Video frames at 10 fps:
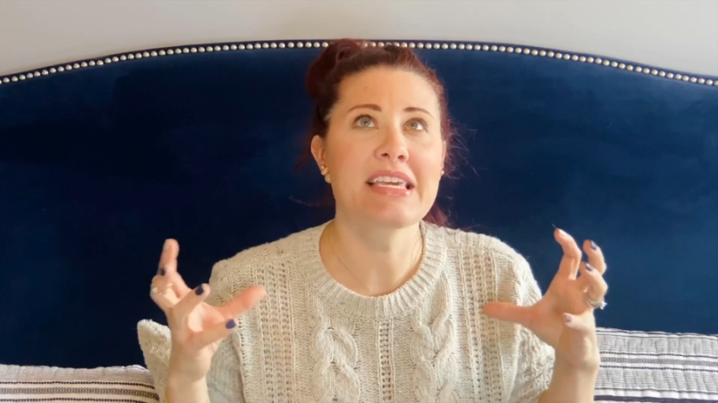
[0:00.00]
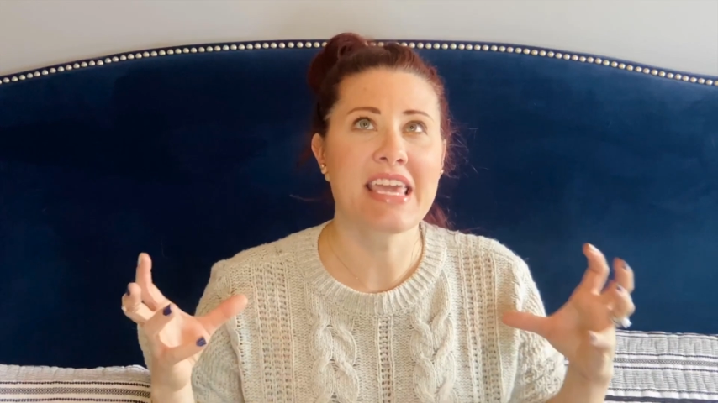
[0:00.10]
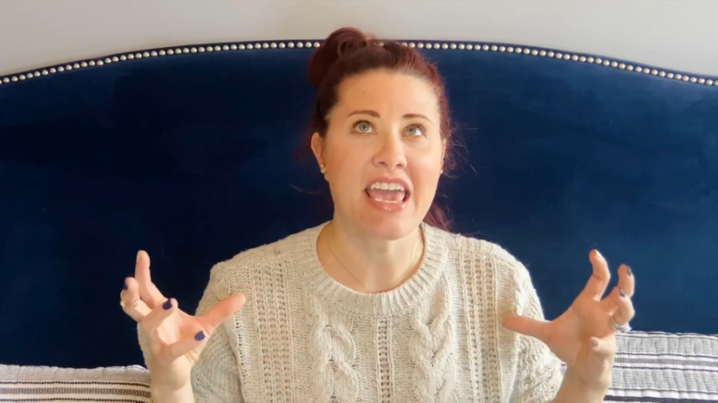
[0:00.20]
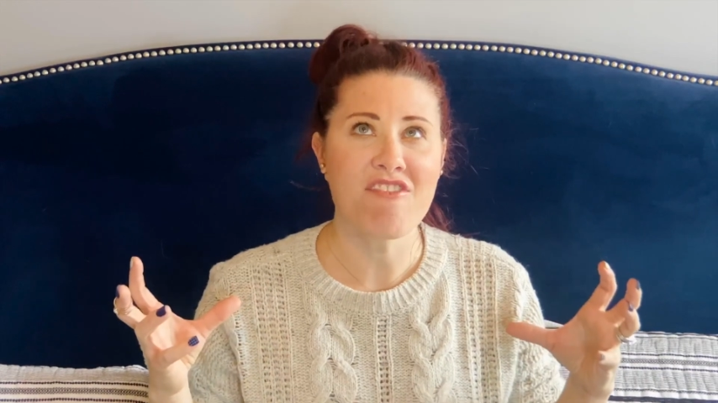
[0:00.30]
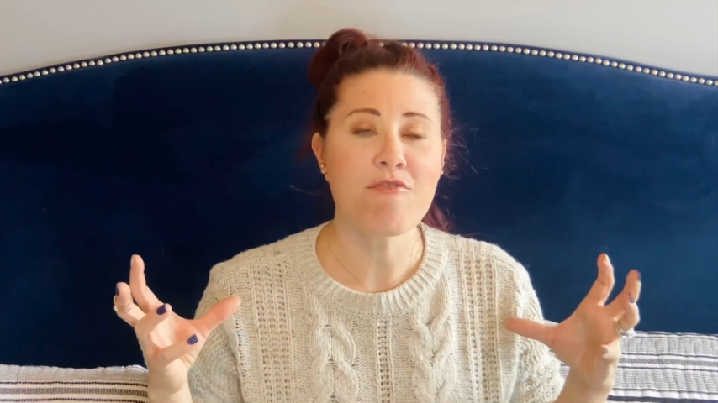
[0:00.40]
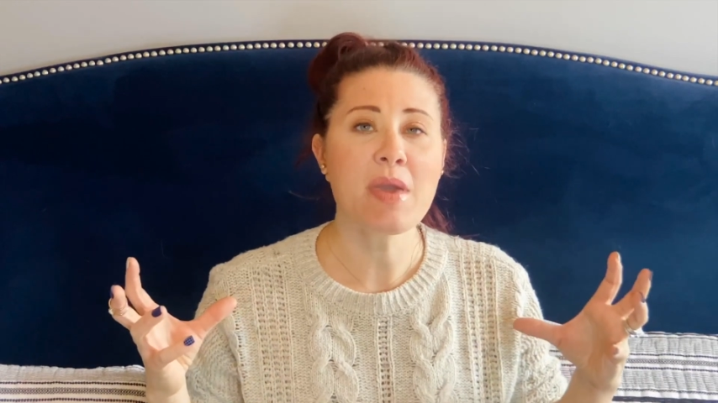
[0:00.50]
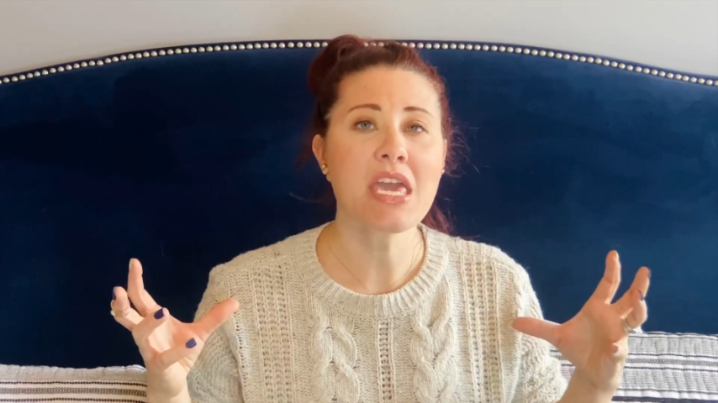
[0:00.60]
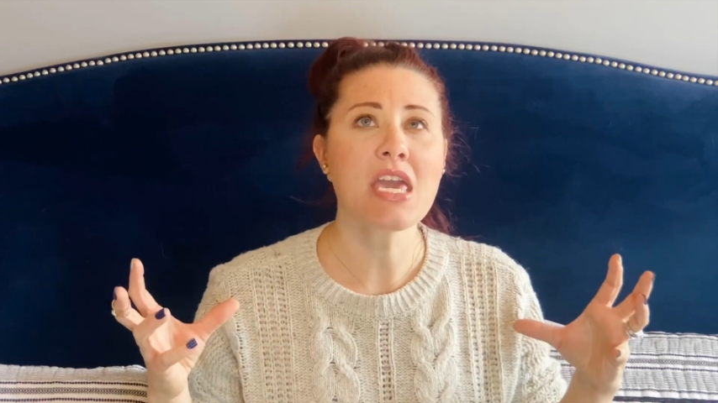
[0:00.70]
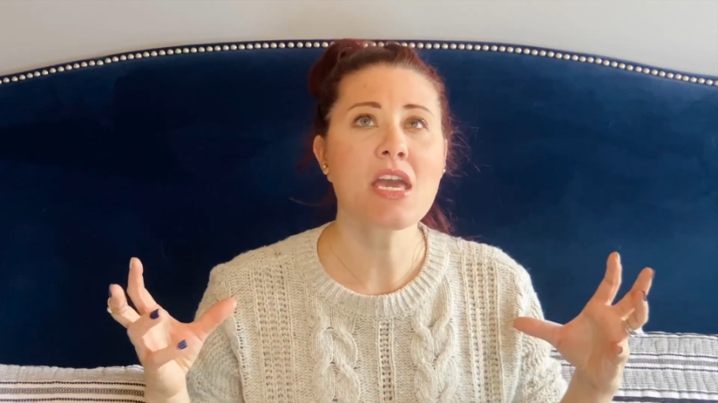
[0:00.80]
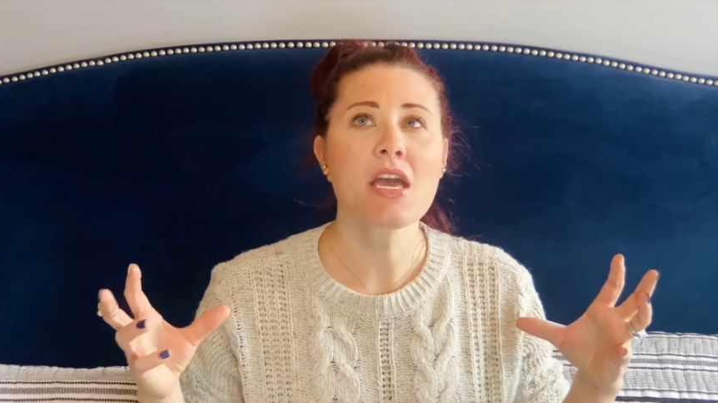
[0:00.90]
it gave
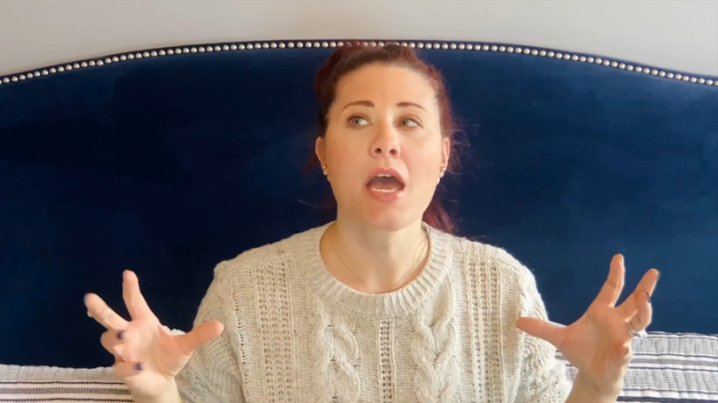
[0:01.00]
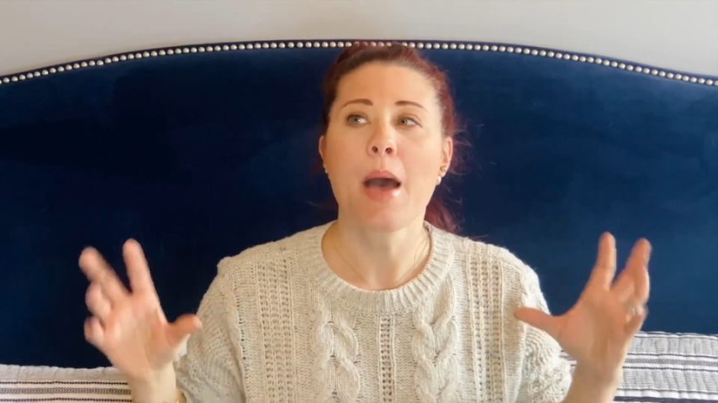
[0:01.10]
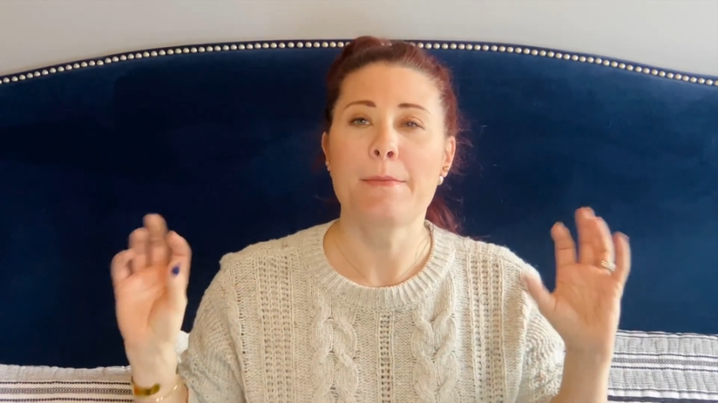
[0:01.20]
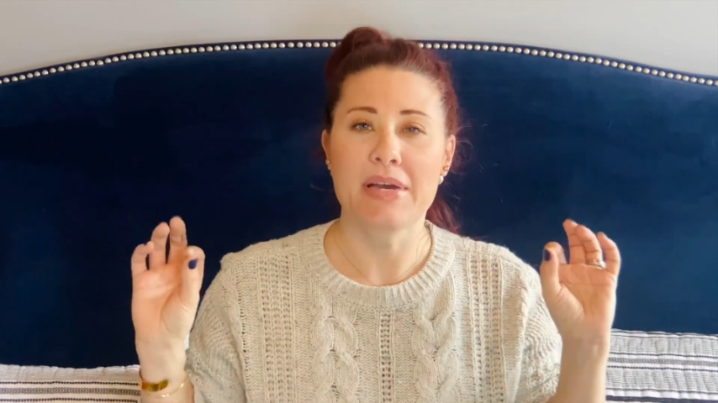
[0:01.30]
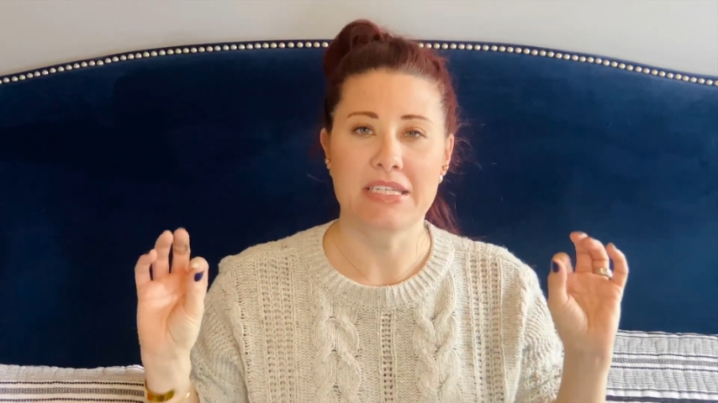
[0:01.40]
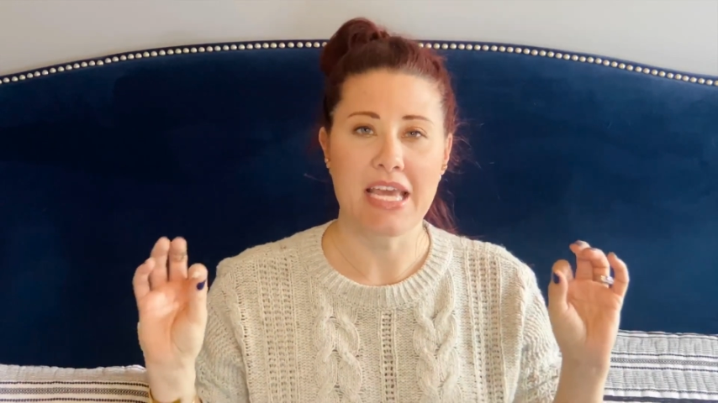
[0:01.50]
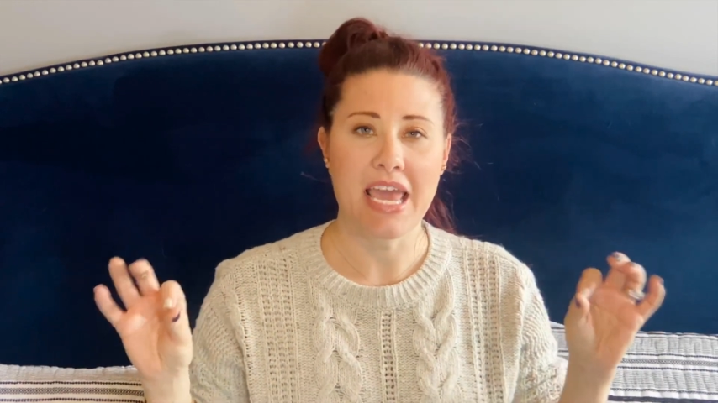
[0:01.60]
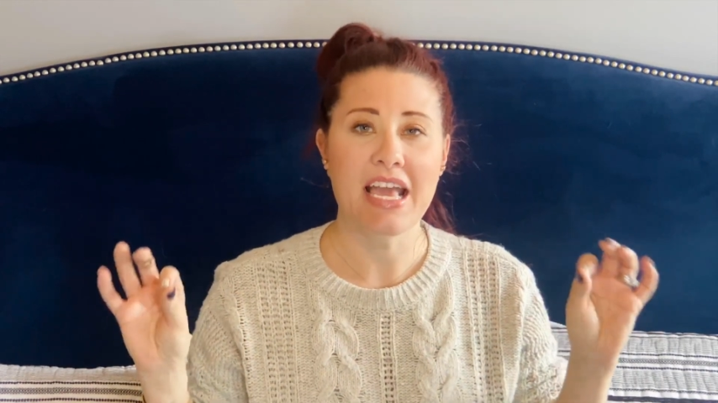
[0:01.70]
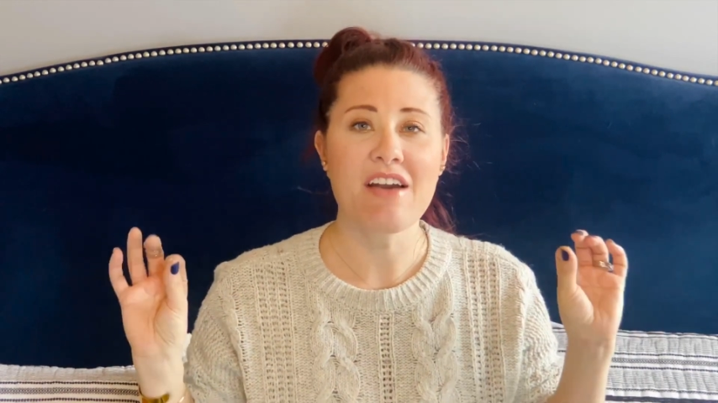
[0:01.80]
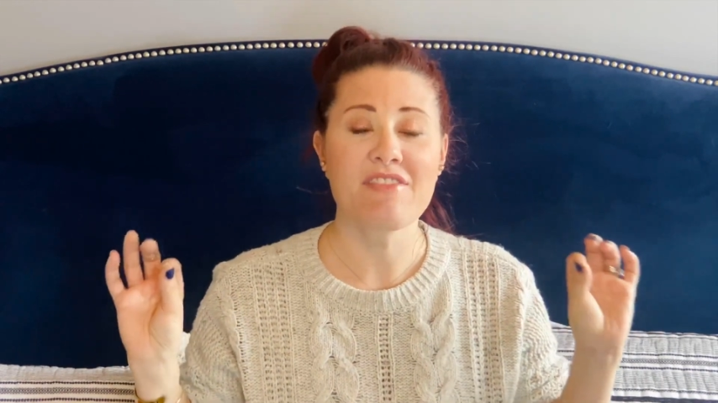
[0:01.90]
me
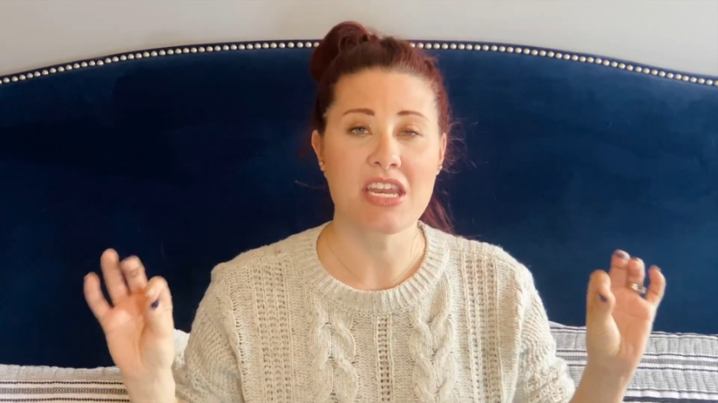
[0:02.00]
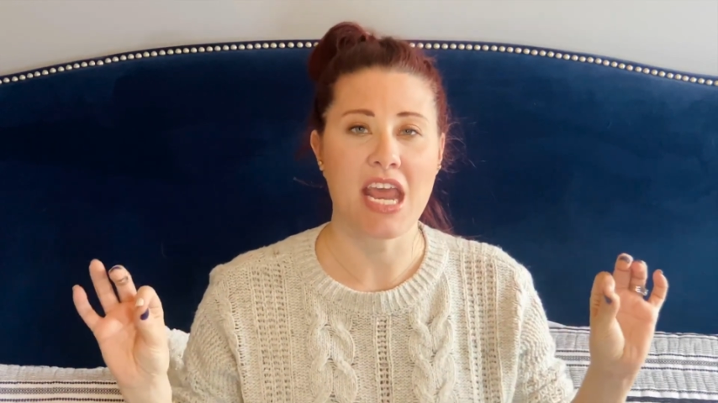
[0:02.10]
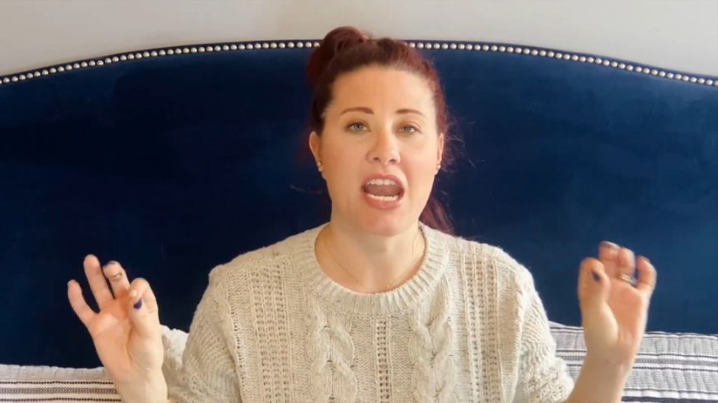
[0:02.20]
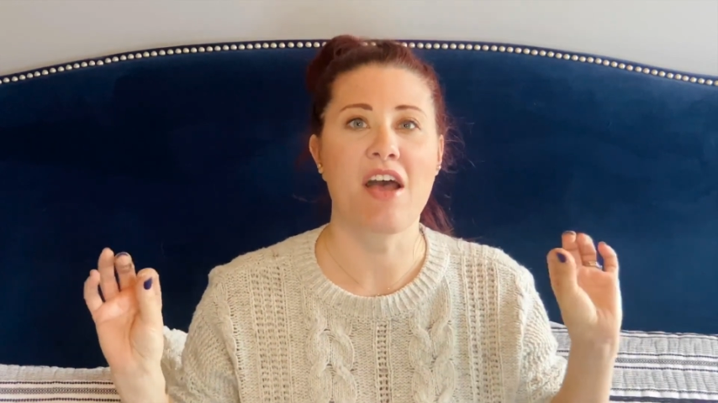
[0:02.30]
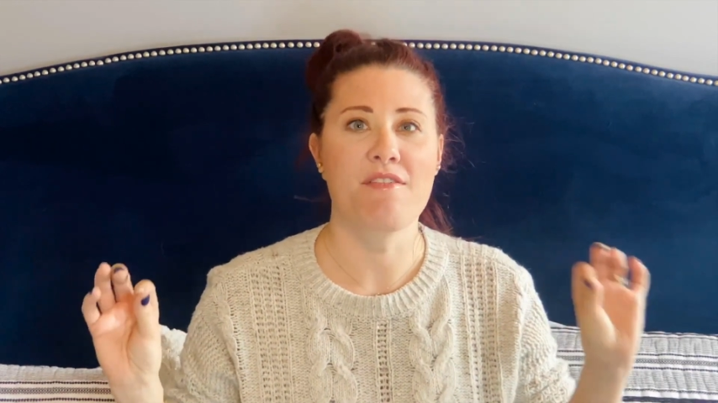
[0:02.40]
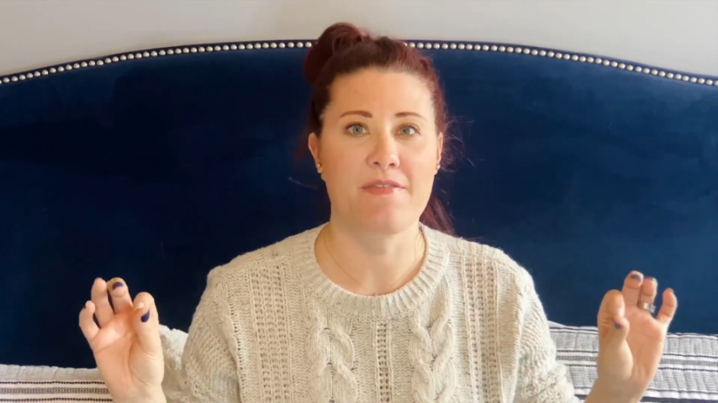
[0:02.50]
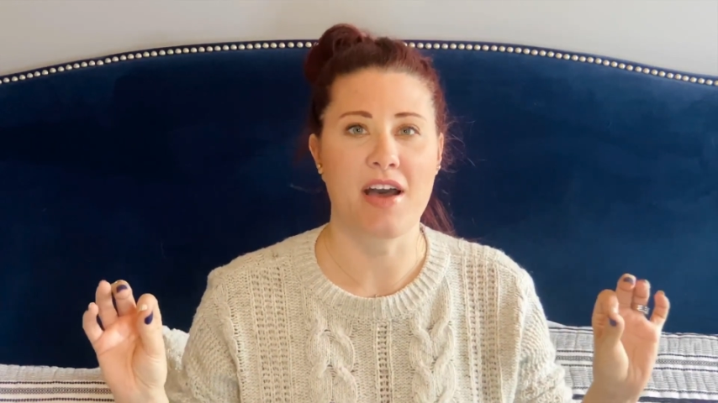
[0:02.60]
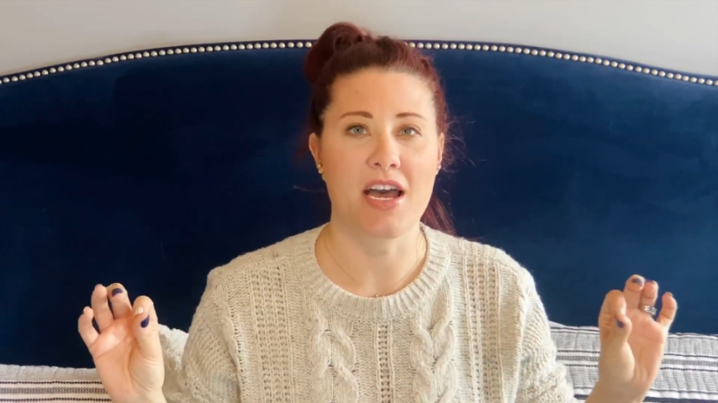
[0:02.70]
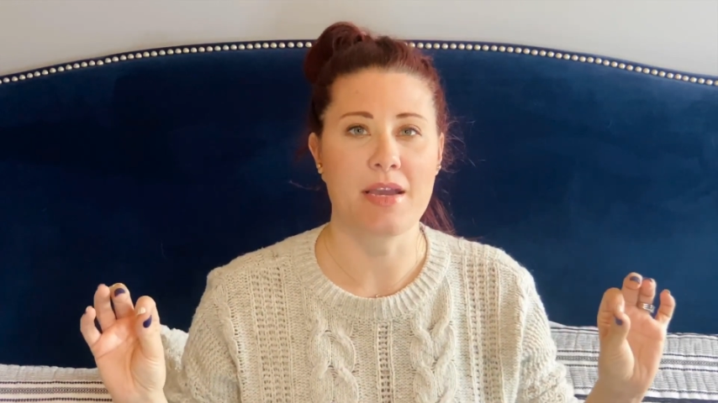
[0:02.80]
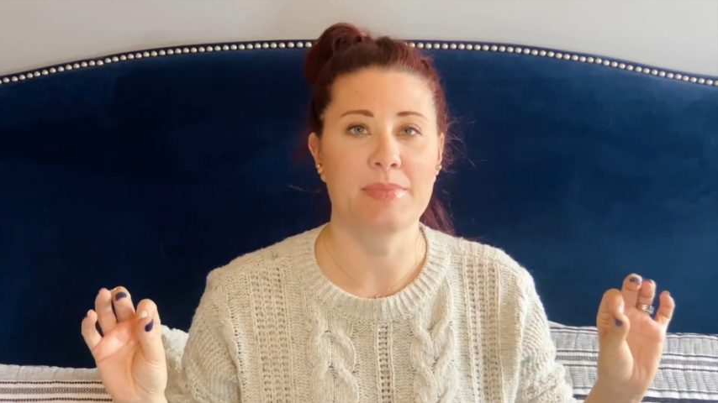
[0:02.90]
Bottega Veneta
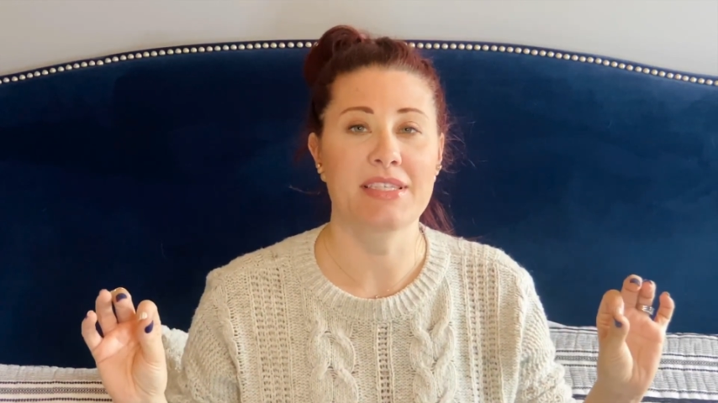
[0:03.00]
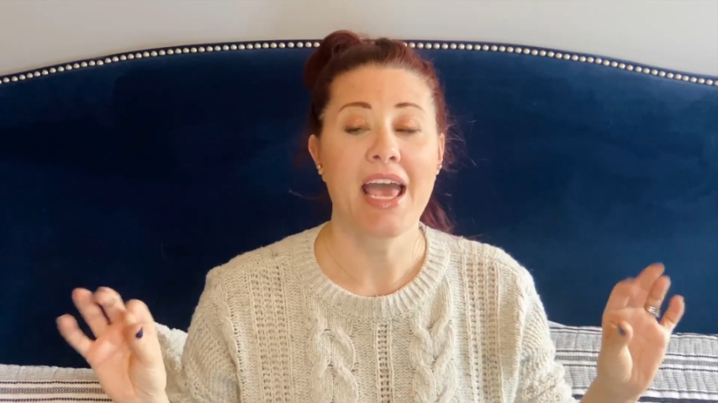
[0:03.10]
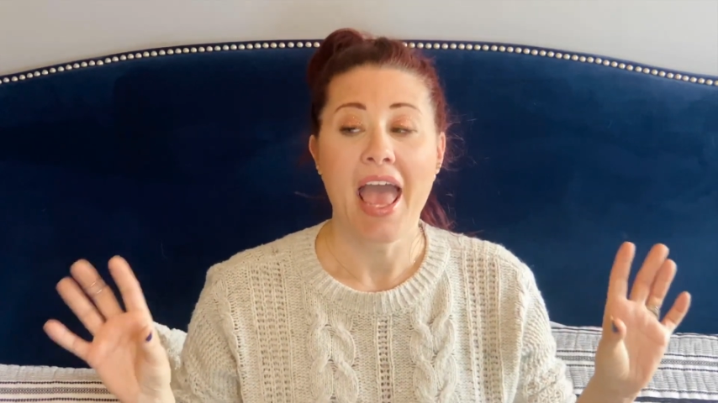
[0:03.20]
vibes.